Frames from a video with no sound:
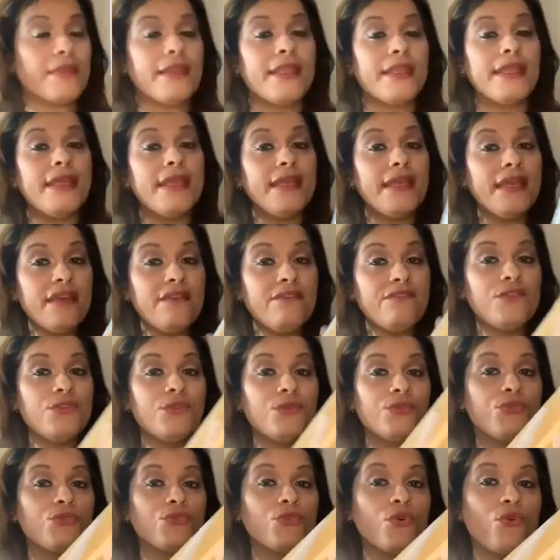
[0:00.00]
if you
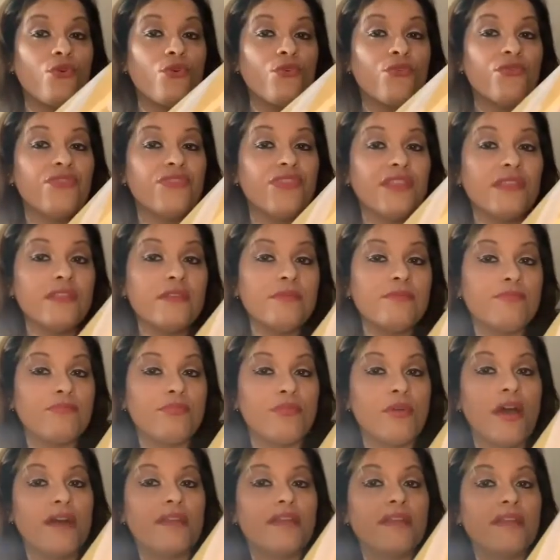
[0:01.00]
sold this
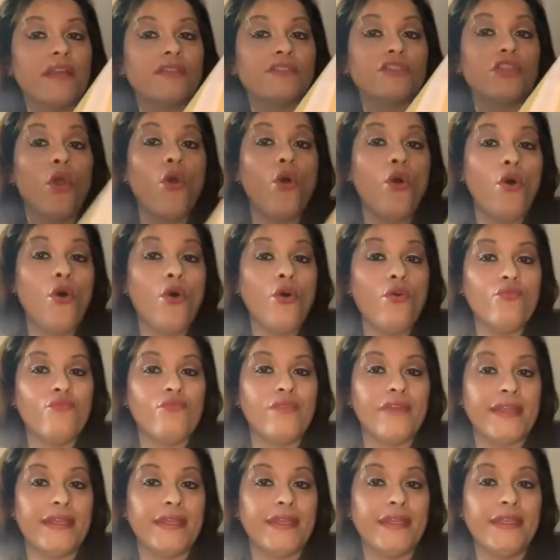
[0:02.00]
product
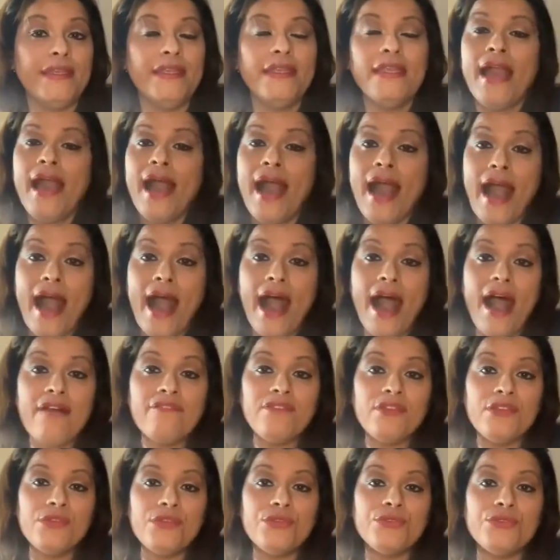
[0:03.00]
already. Have
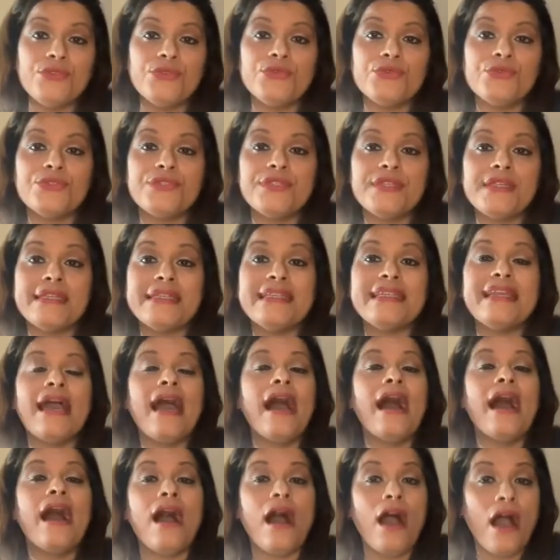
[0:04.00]
you used it?
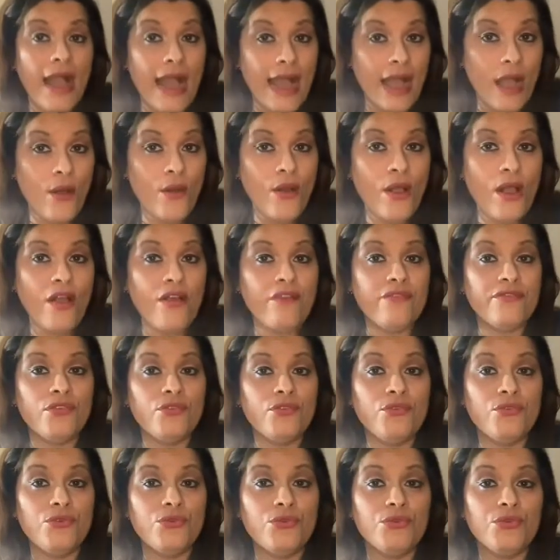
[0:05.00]
How have you
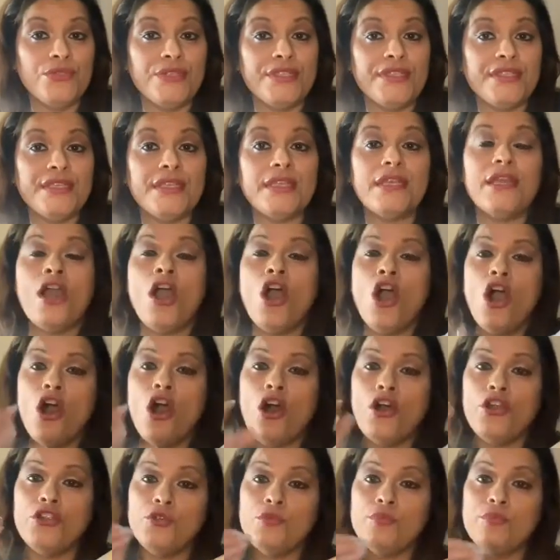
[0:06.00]
using it? Are
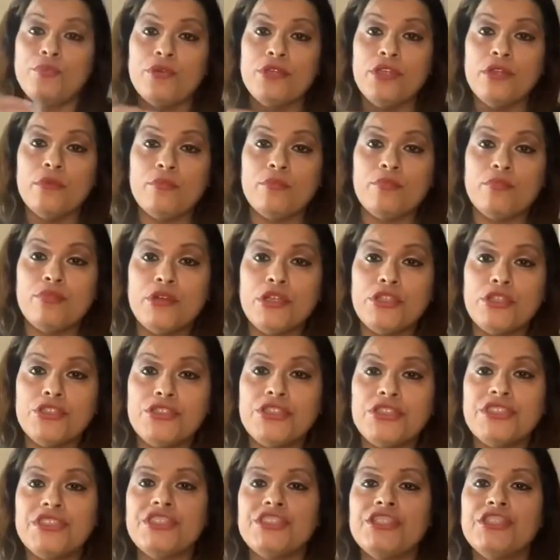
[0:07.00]
you putting
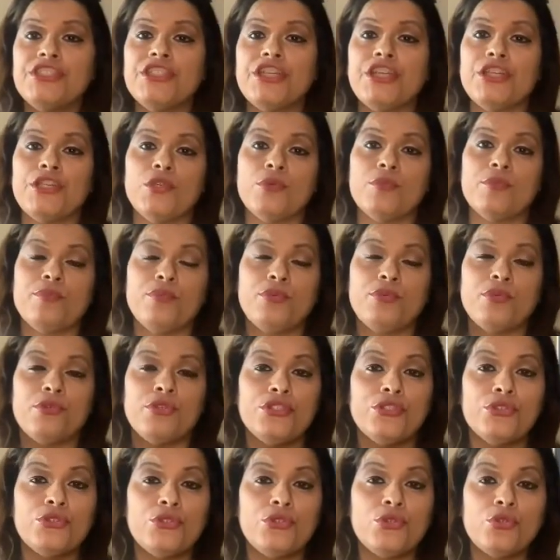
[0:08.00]
brushes in there? Are you putting
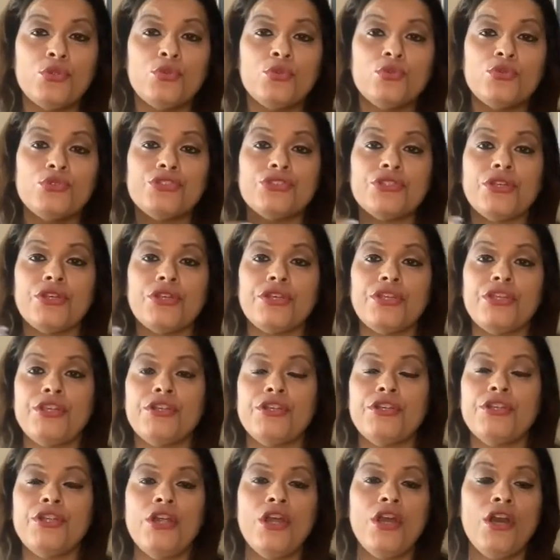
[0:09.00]
tools on here?
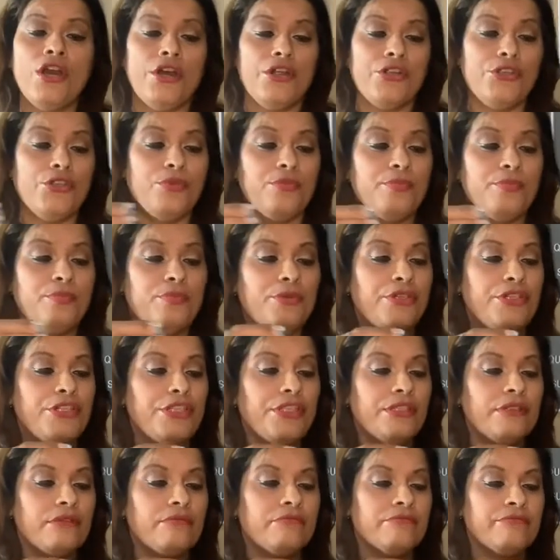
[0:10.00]
Are you
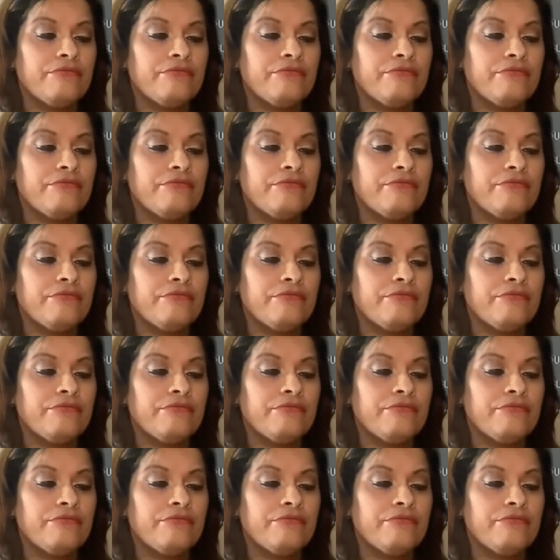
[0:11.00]
putting,